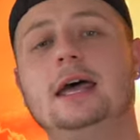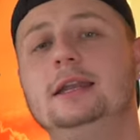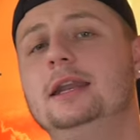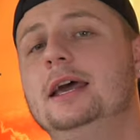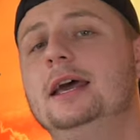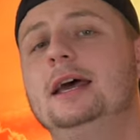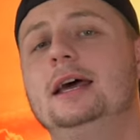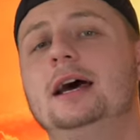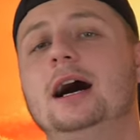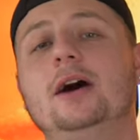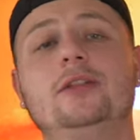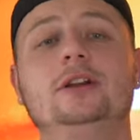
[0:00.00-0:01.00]
And
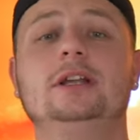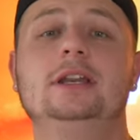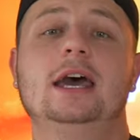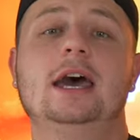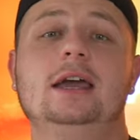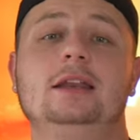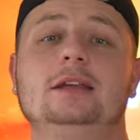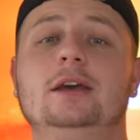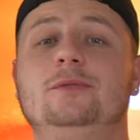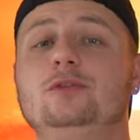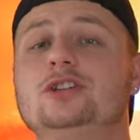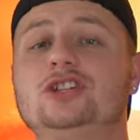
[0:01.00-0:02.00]
other than
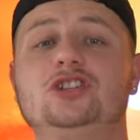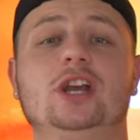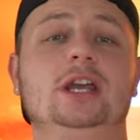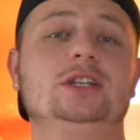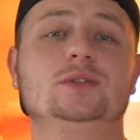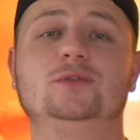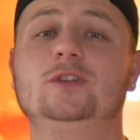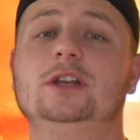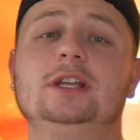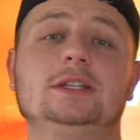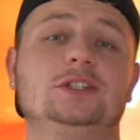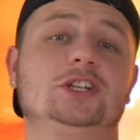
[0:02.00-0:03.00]
that, if you just change
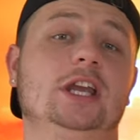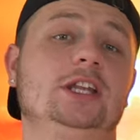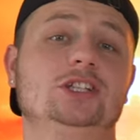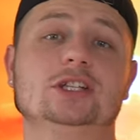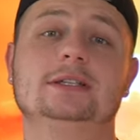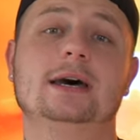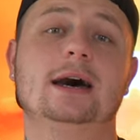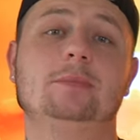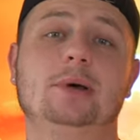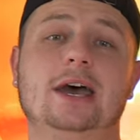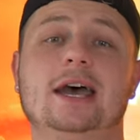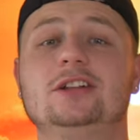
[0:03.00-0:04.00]
the fittings, change
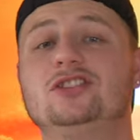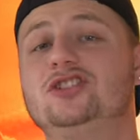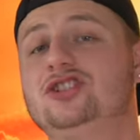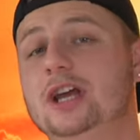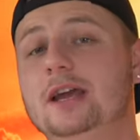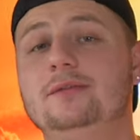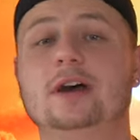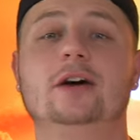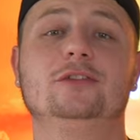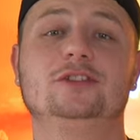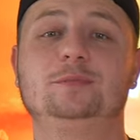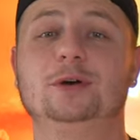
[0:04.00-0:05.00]
the top hats,
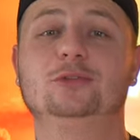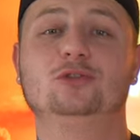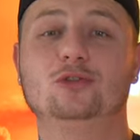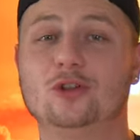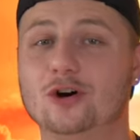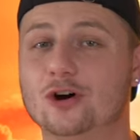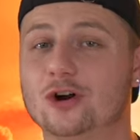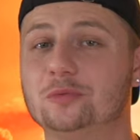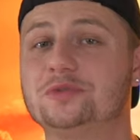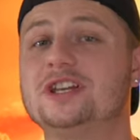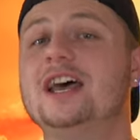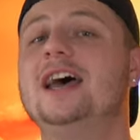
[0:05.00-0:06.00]
shave down the spindle
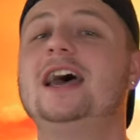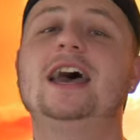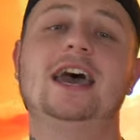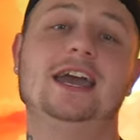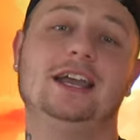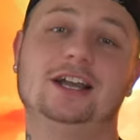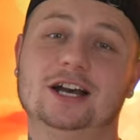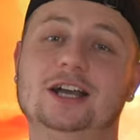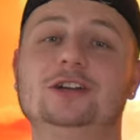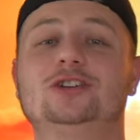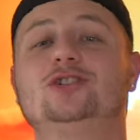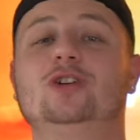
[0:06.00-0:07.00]
arms,
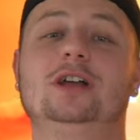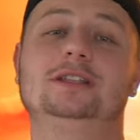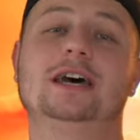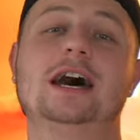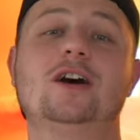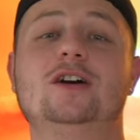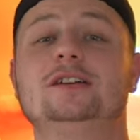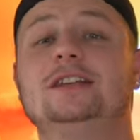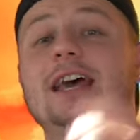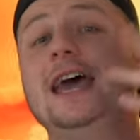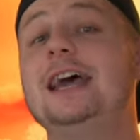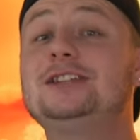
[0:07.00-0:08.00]
and cut your strut
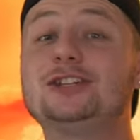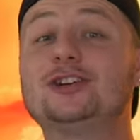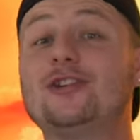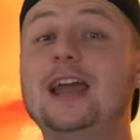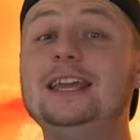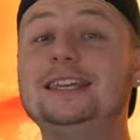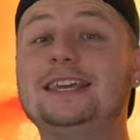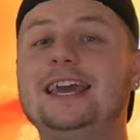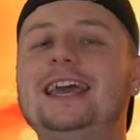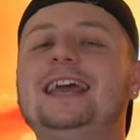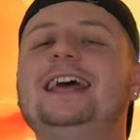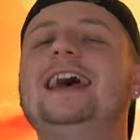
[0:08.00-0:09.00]
towers, it's a
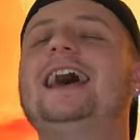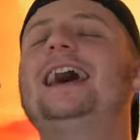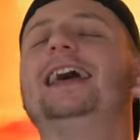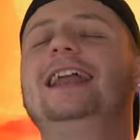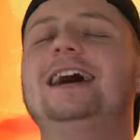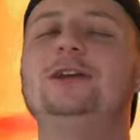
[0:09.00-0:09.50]
great kit.